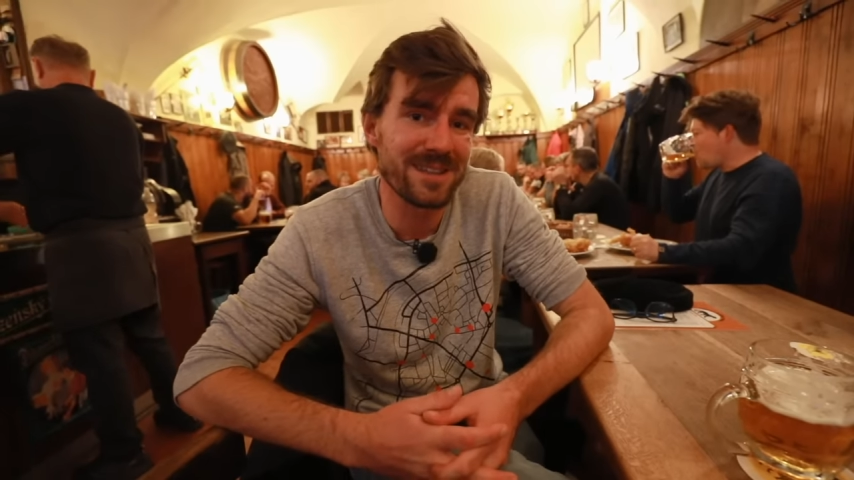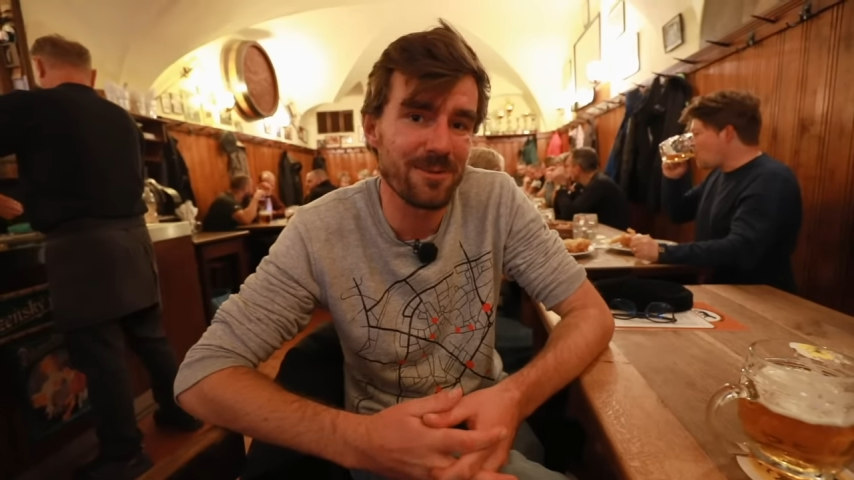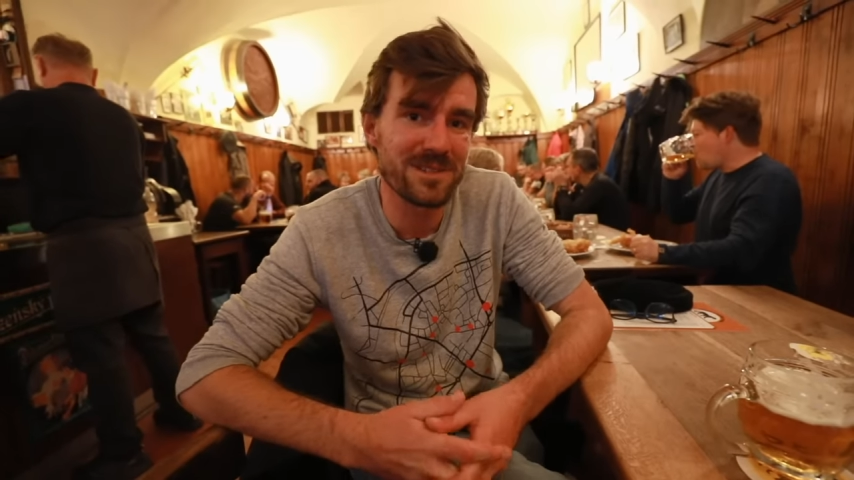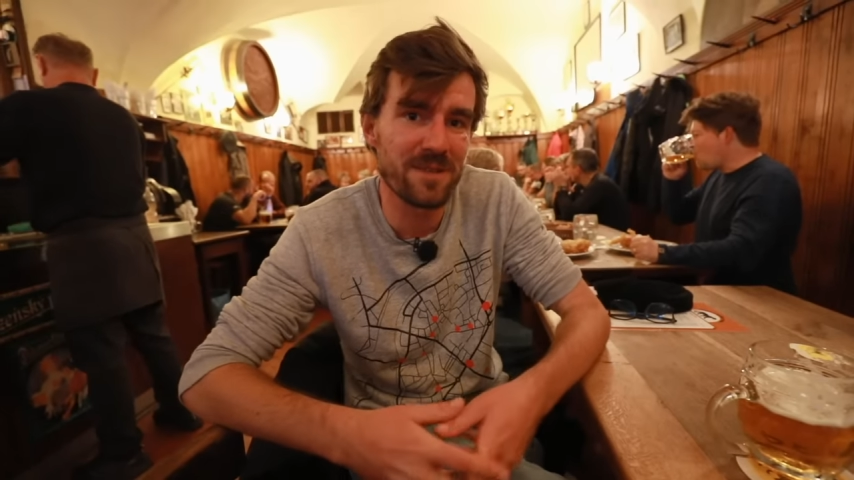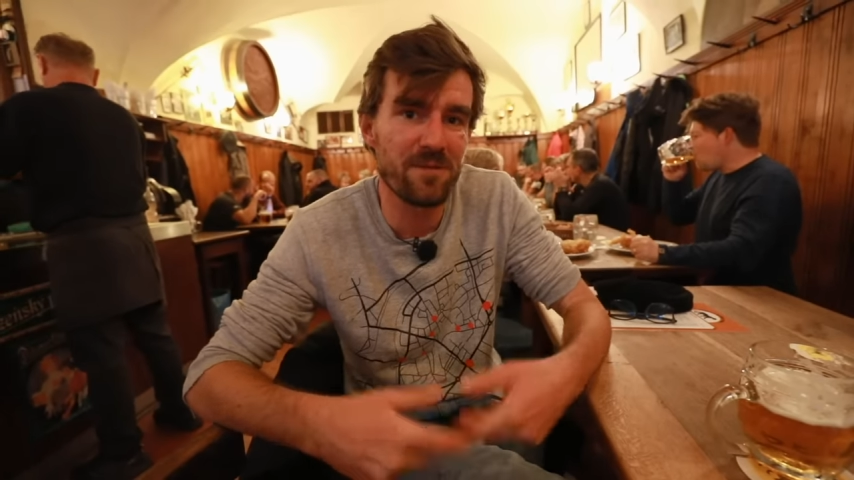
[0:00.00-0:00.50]
that
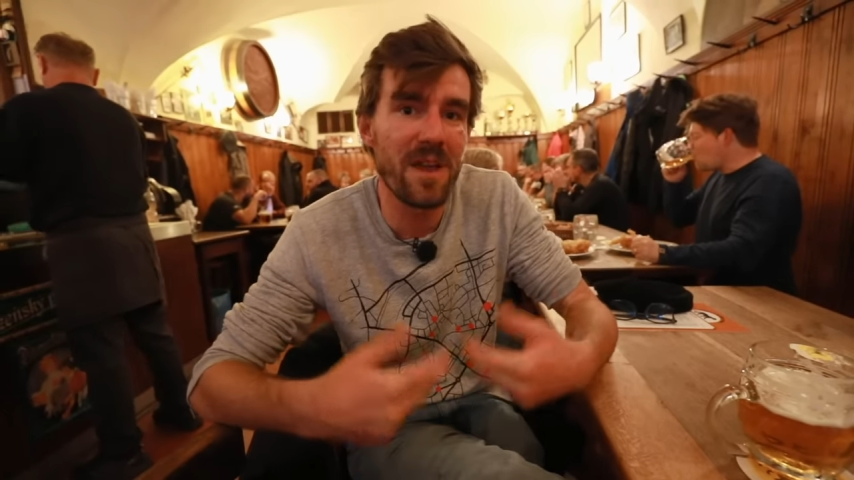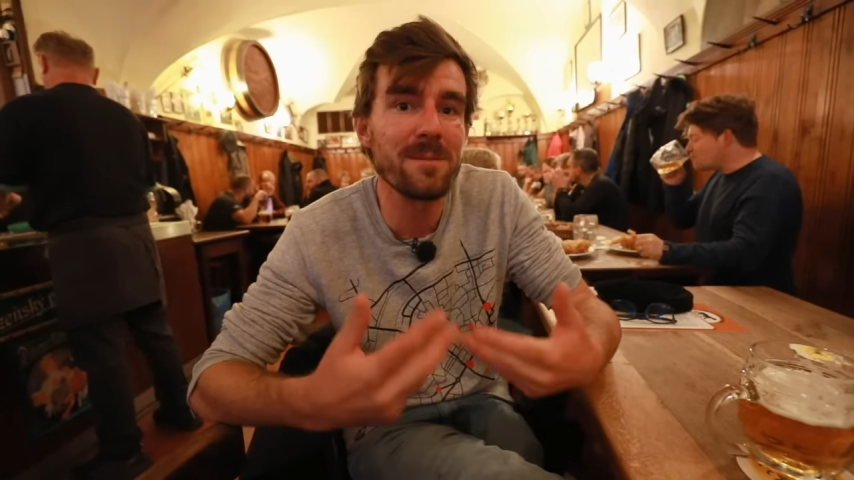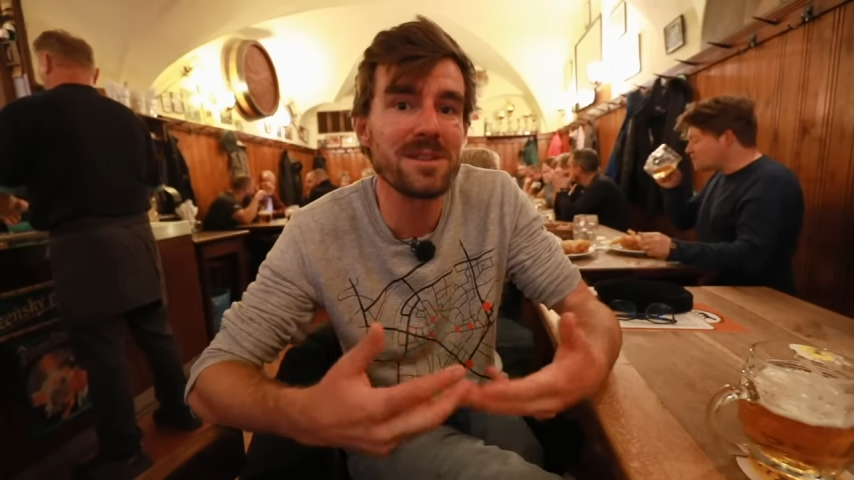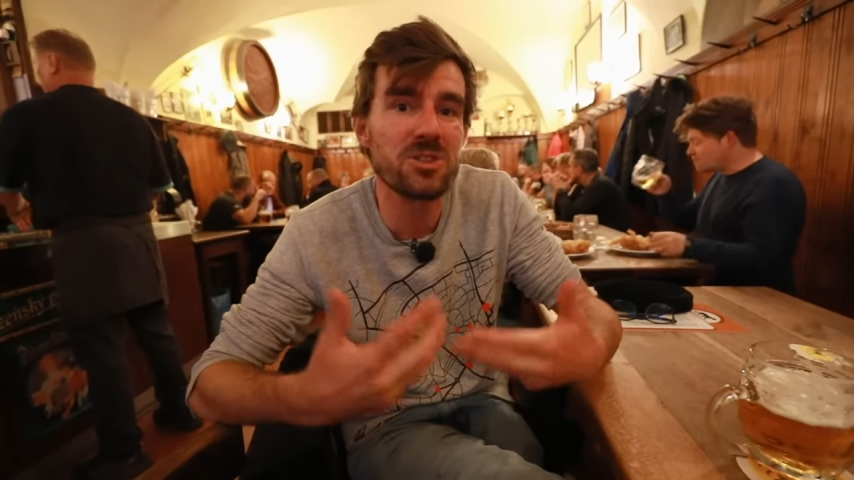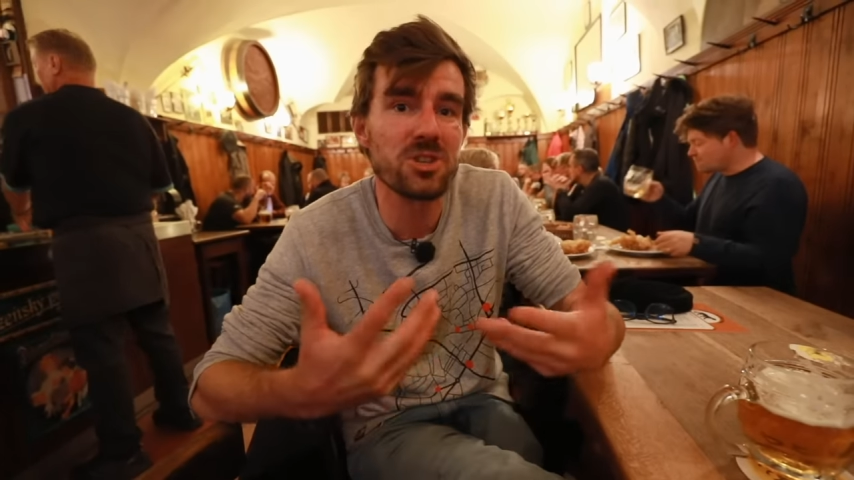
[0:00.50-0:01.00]
was a
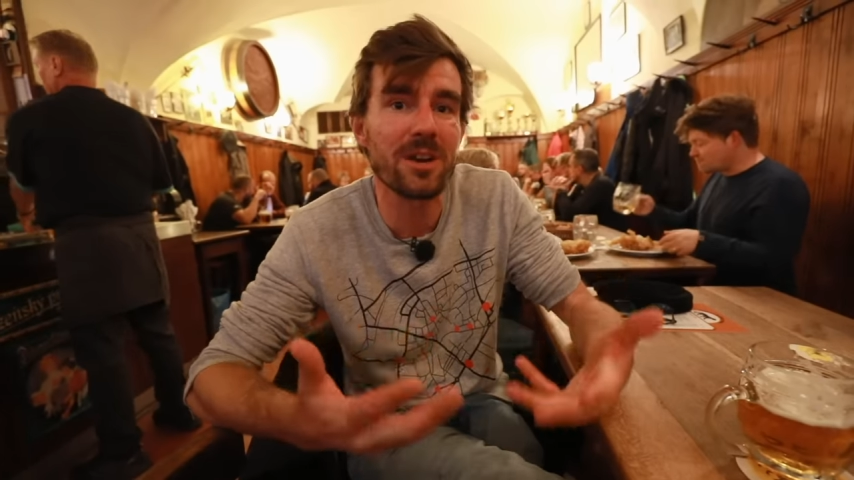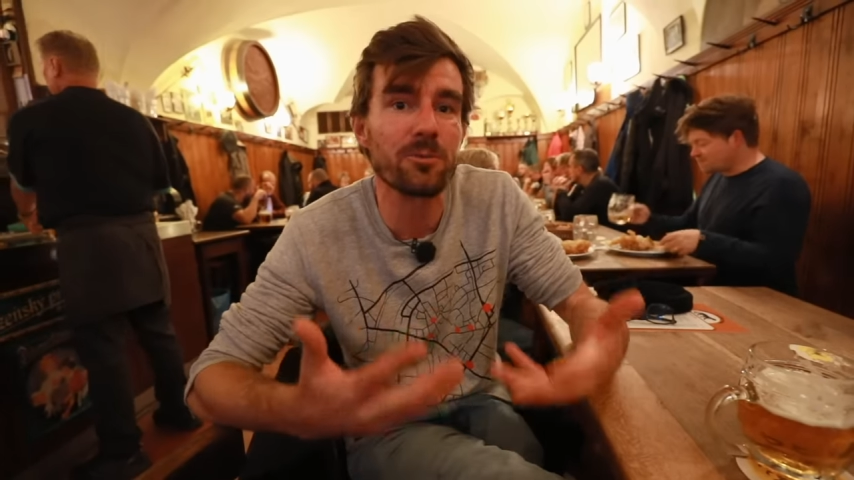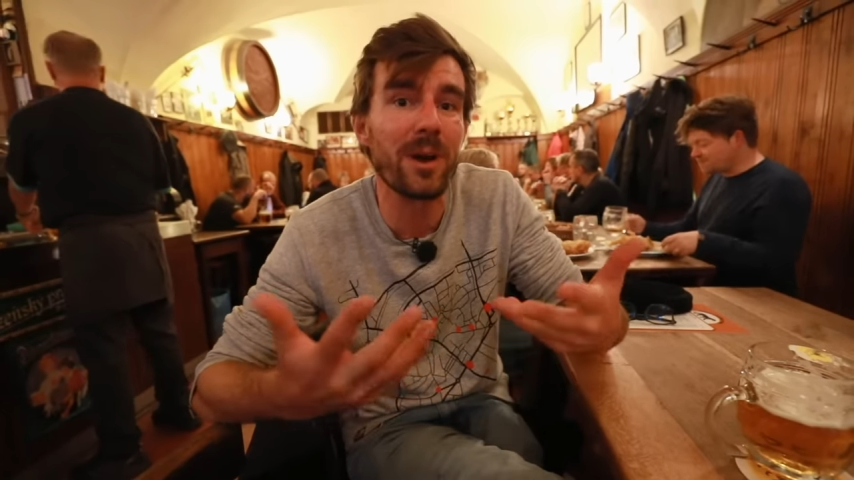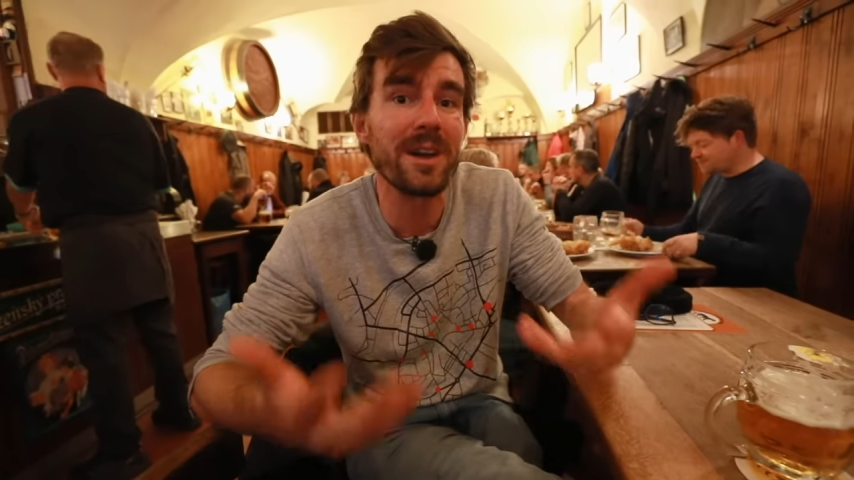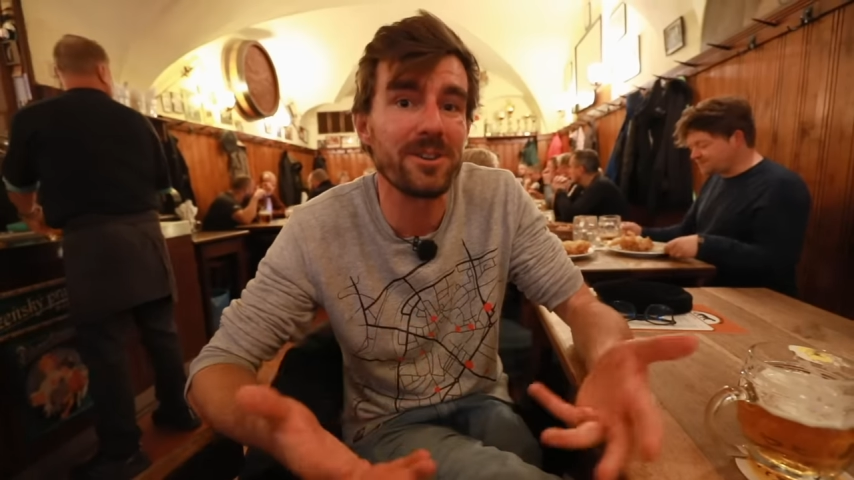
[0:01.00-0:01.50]
famous Czech
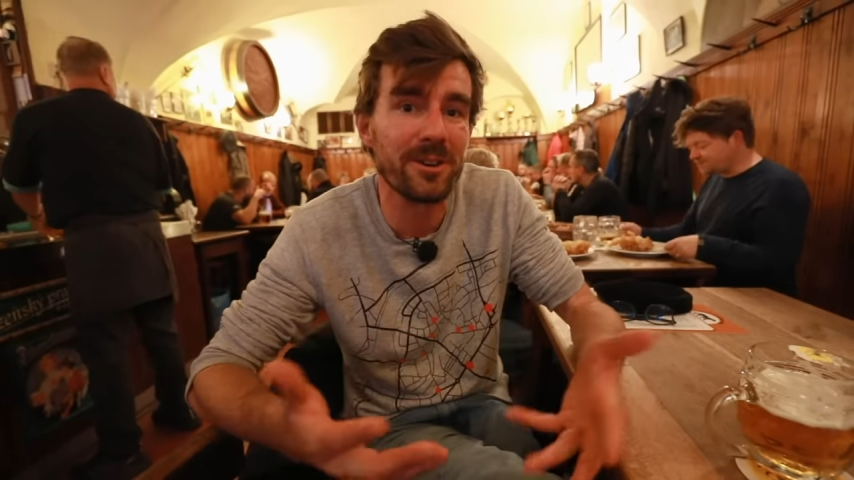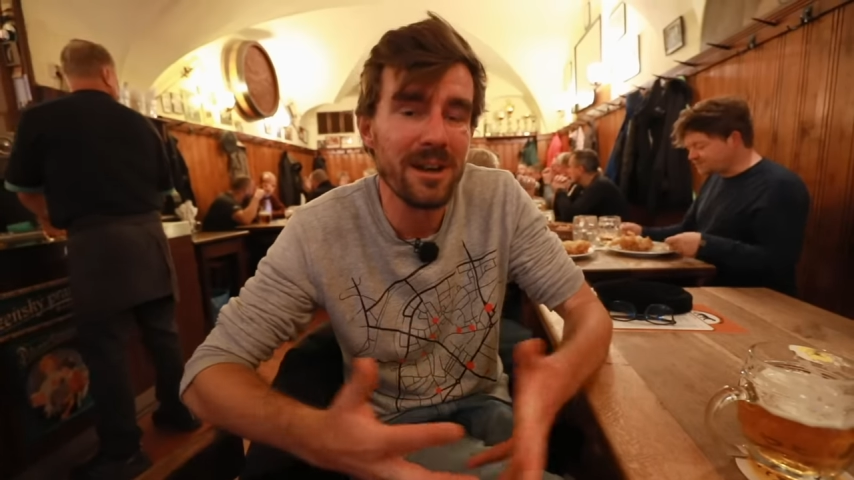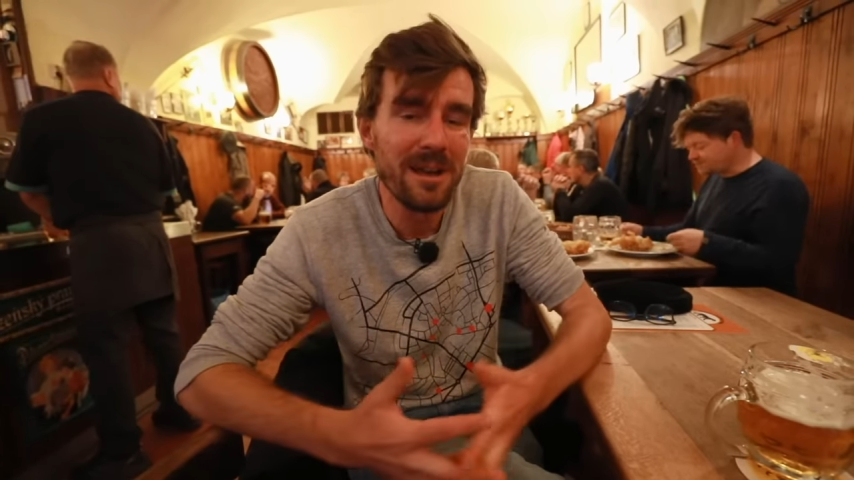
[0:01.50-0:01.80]
writer